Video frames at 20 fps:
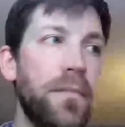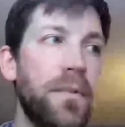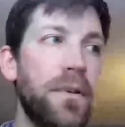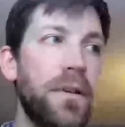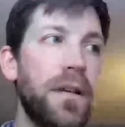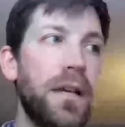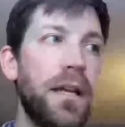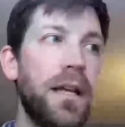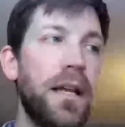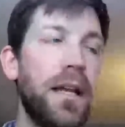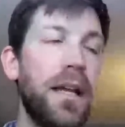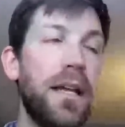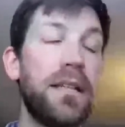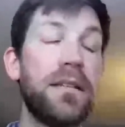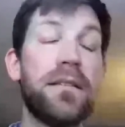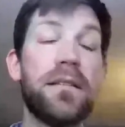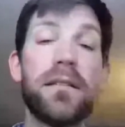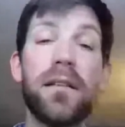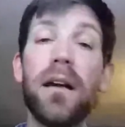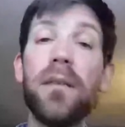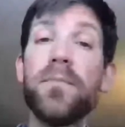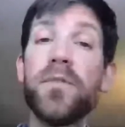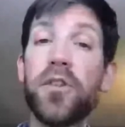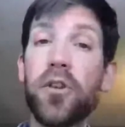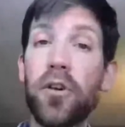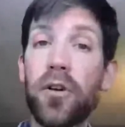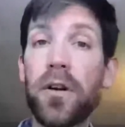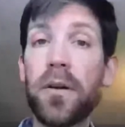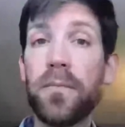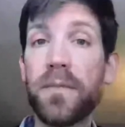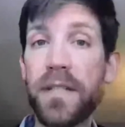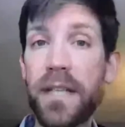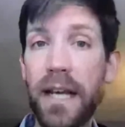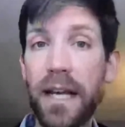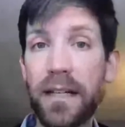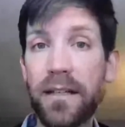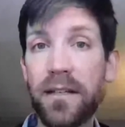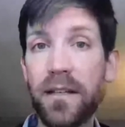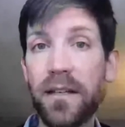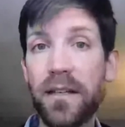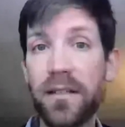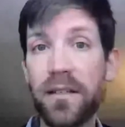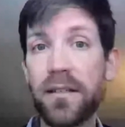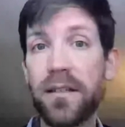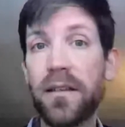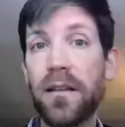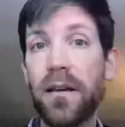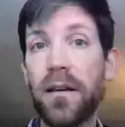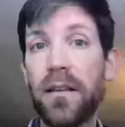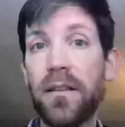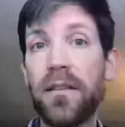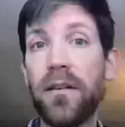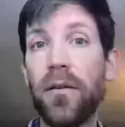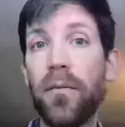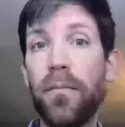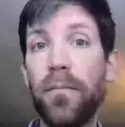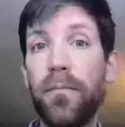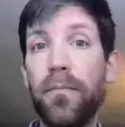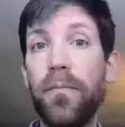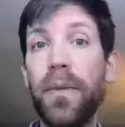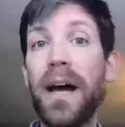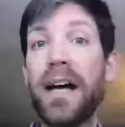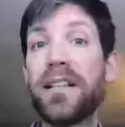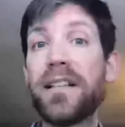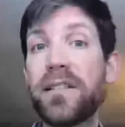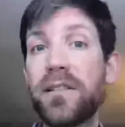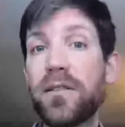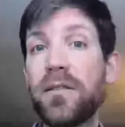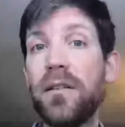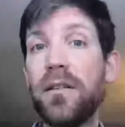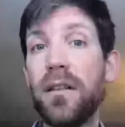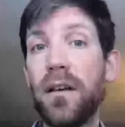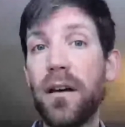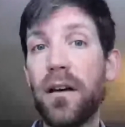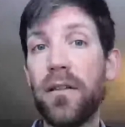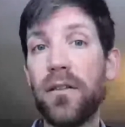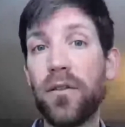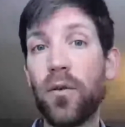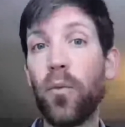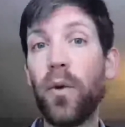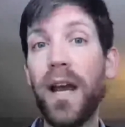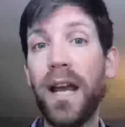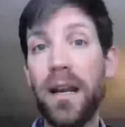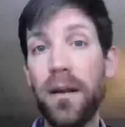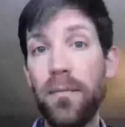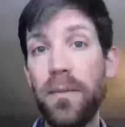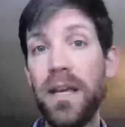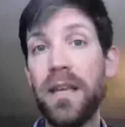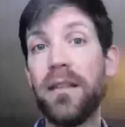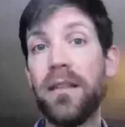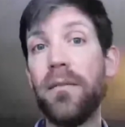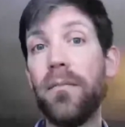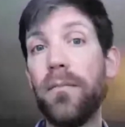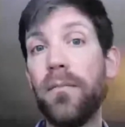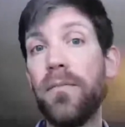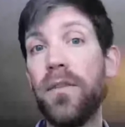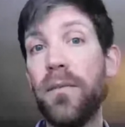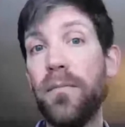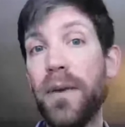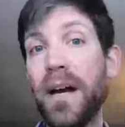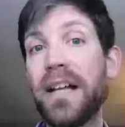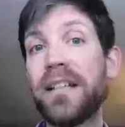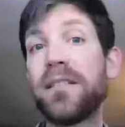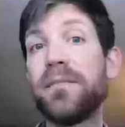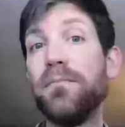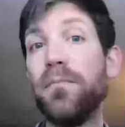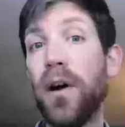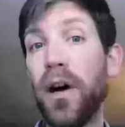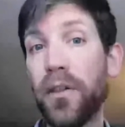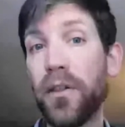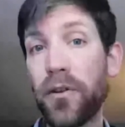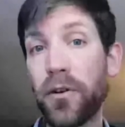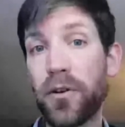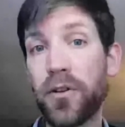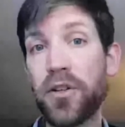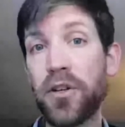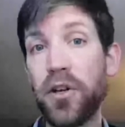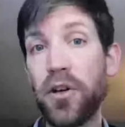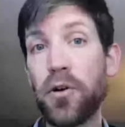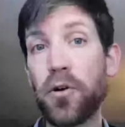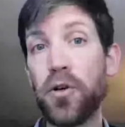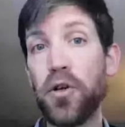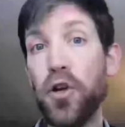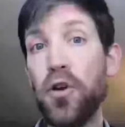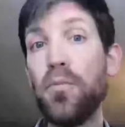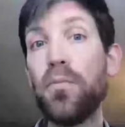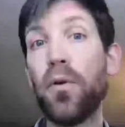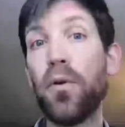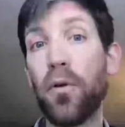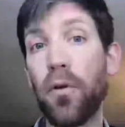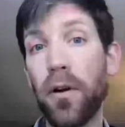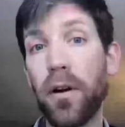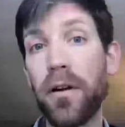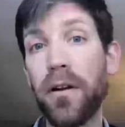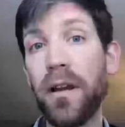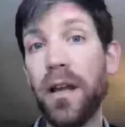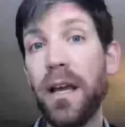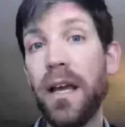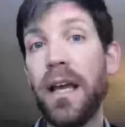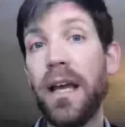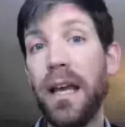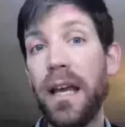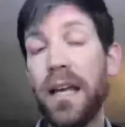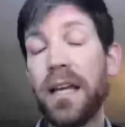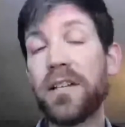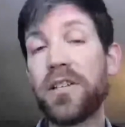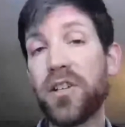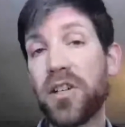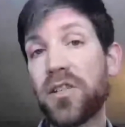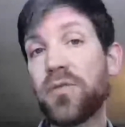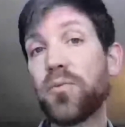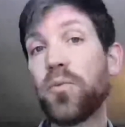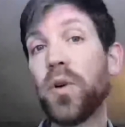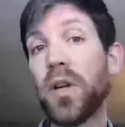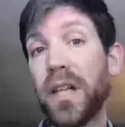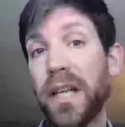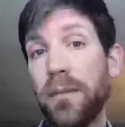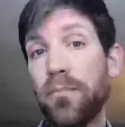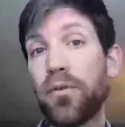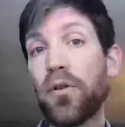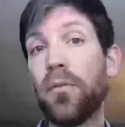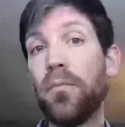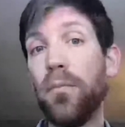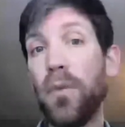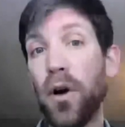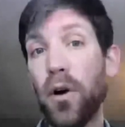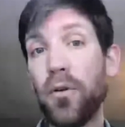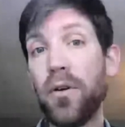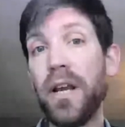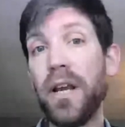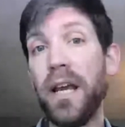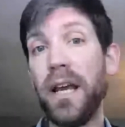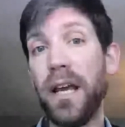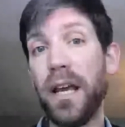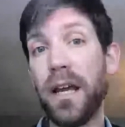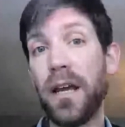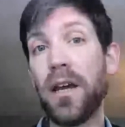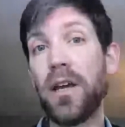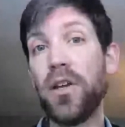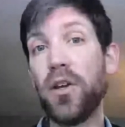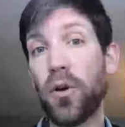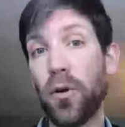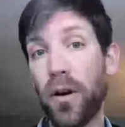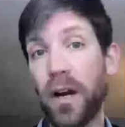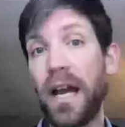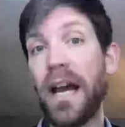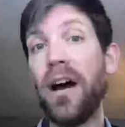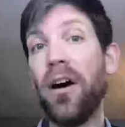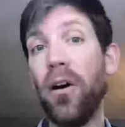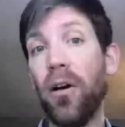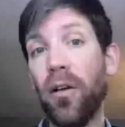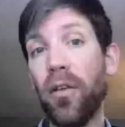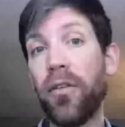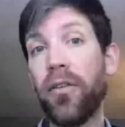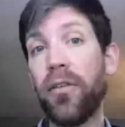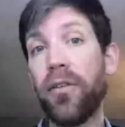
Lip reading: in some circumstances the way to be the best mother to your newborn is just really promoting your health